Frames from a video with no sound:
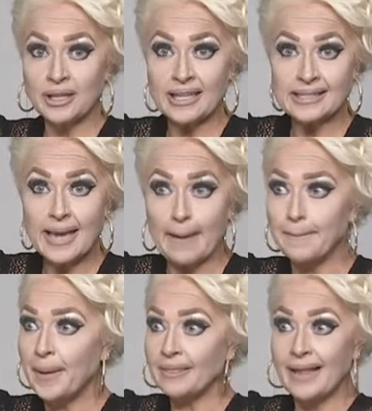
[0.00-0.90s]
and that's up,
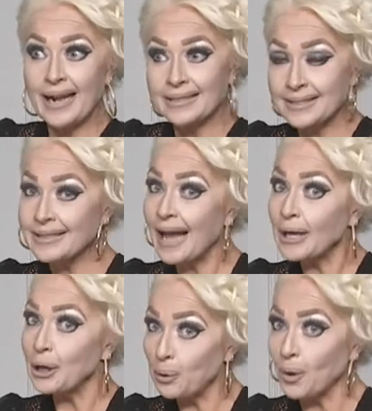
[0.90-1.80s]
but that's not
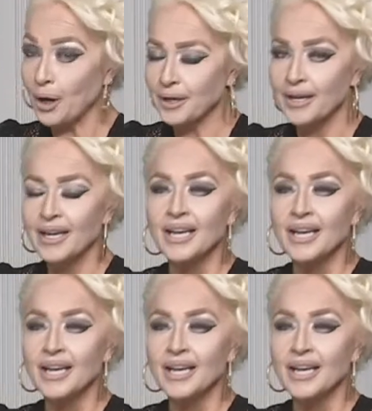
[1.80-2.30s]
going to work.